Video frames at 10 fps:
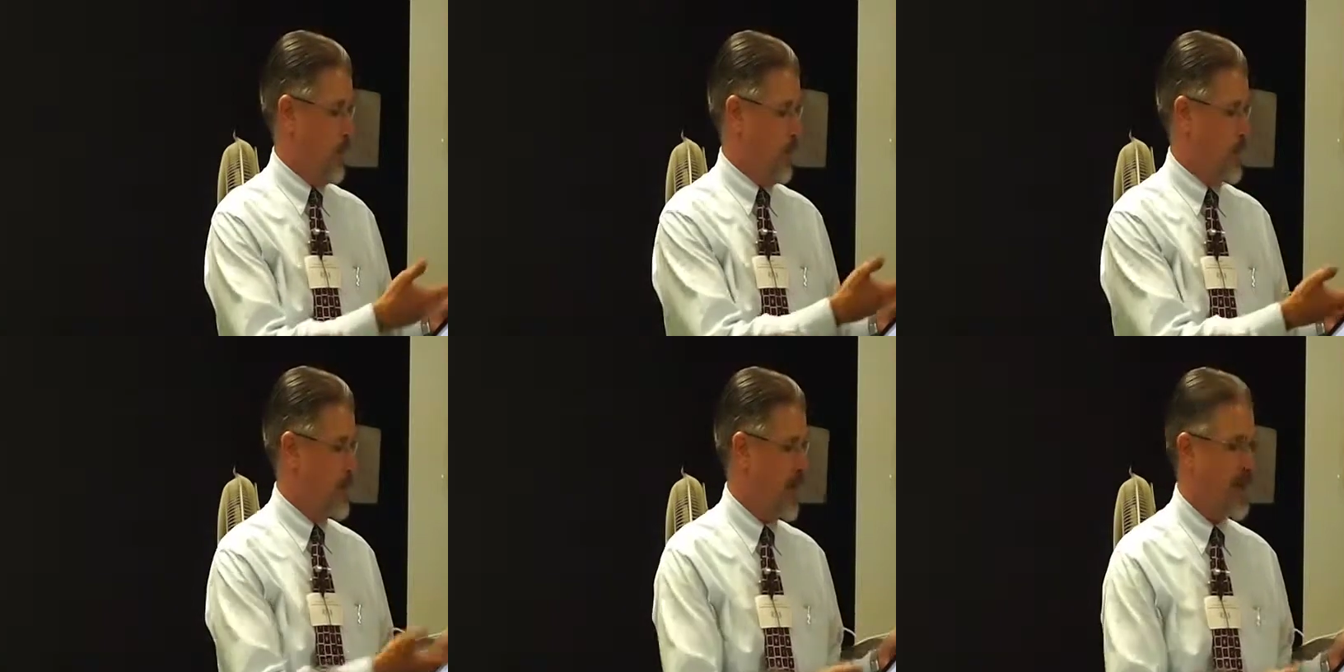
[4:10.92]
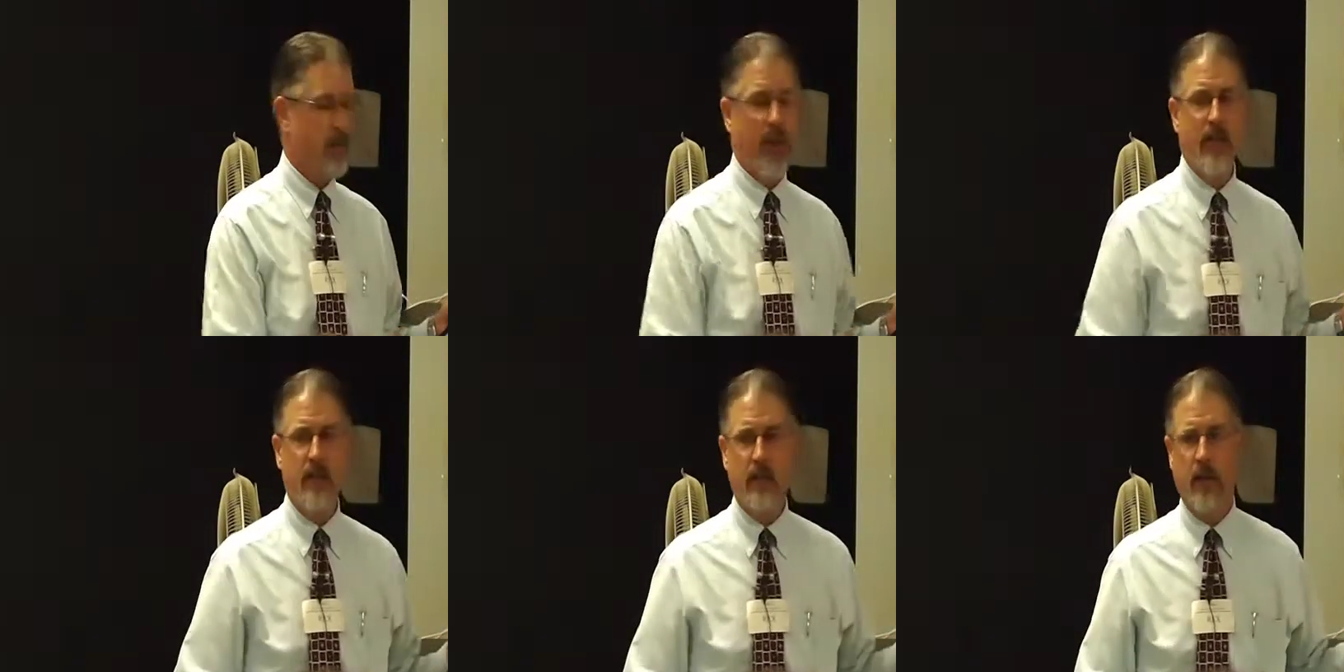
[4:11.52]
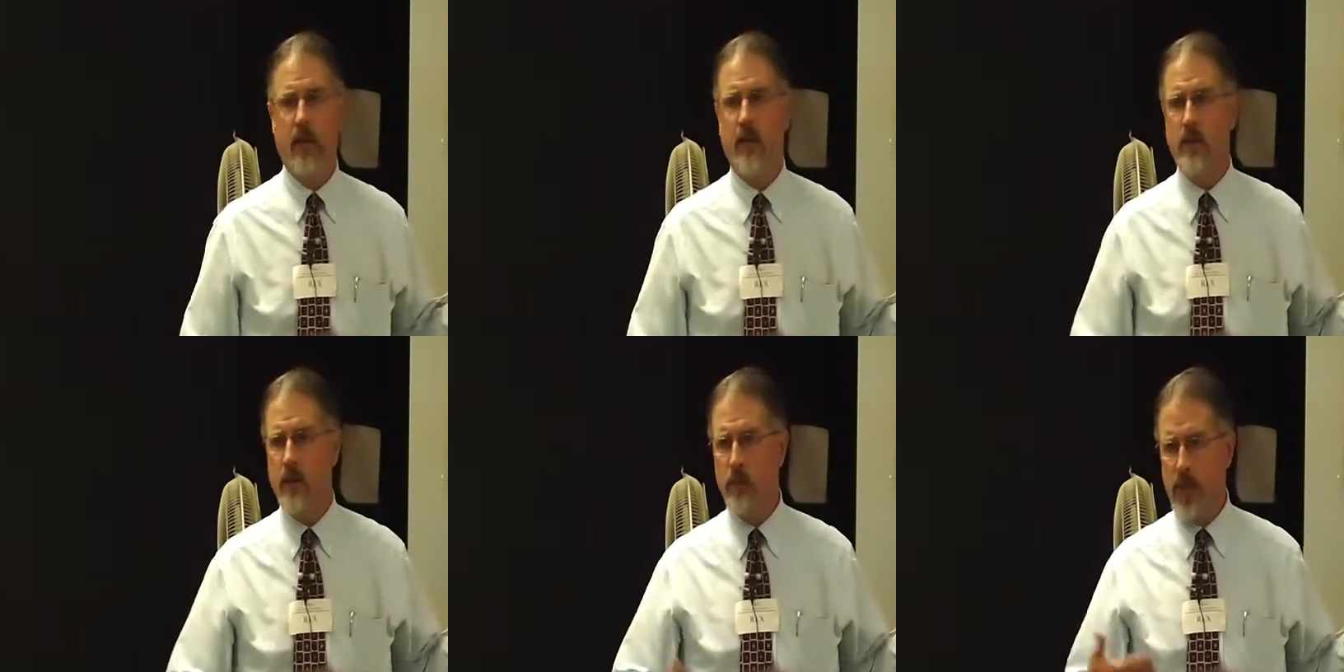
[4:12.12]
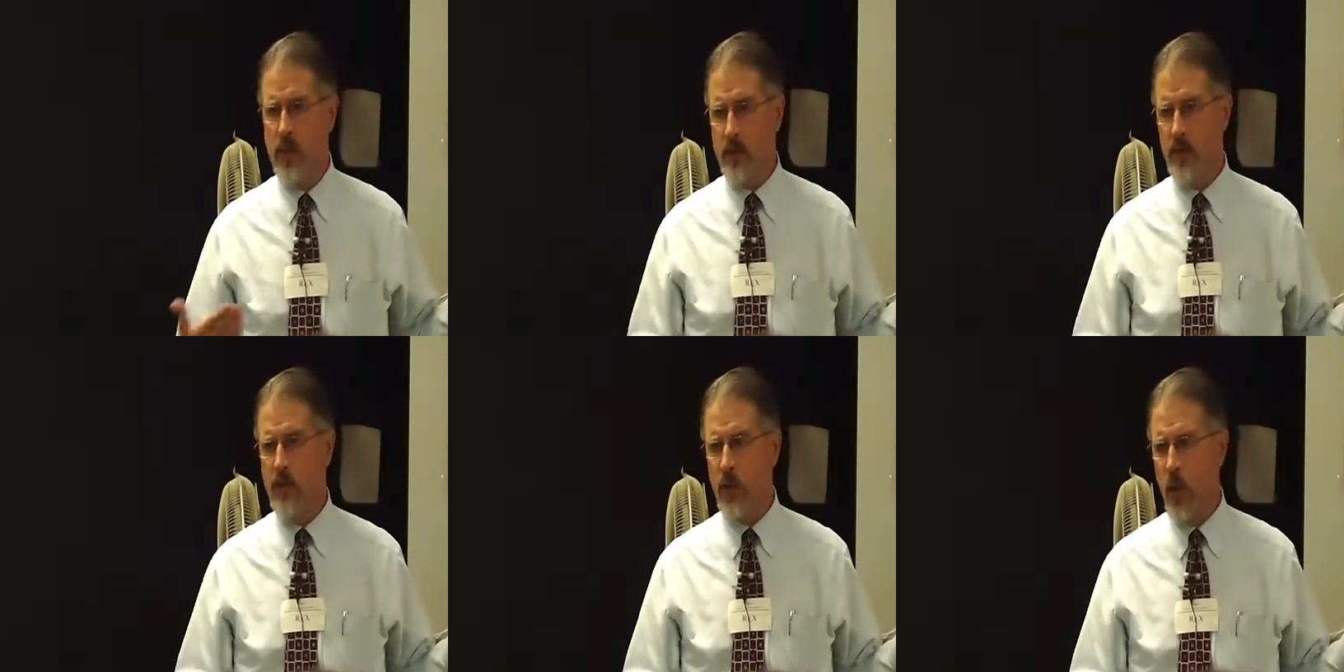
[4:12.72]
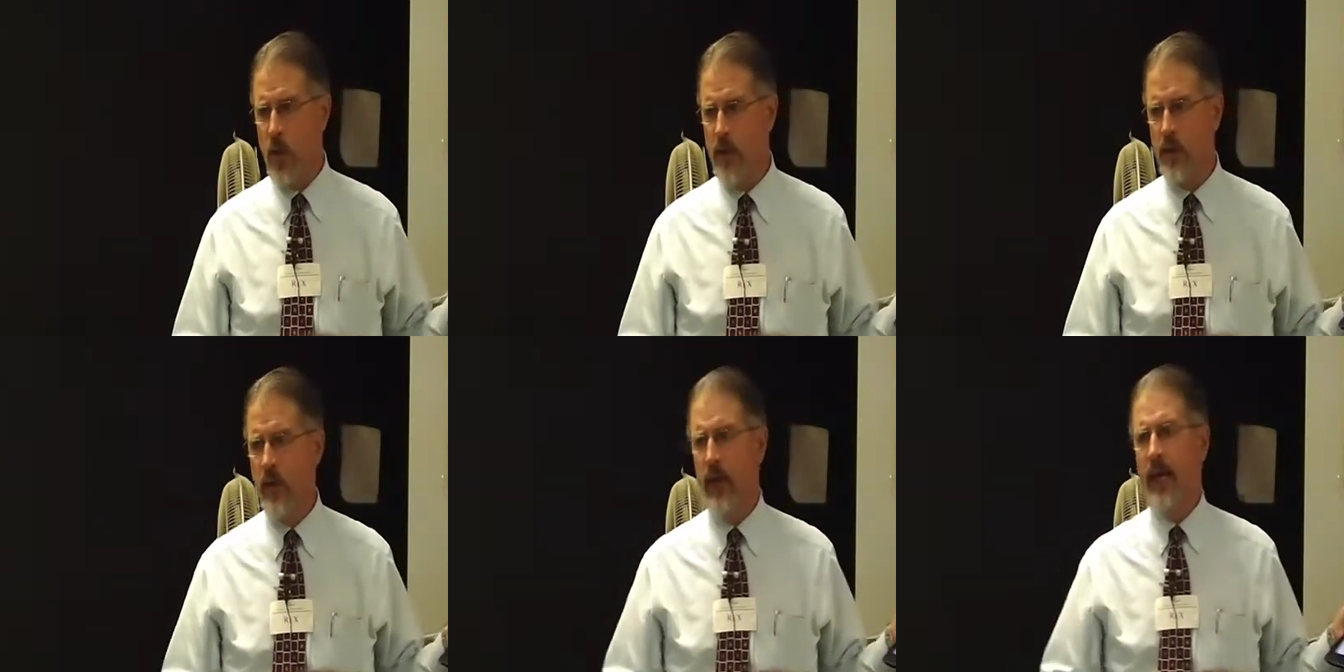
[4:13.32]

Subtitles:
The second page in there is the Peterson story,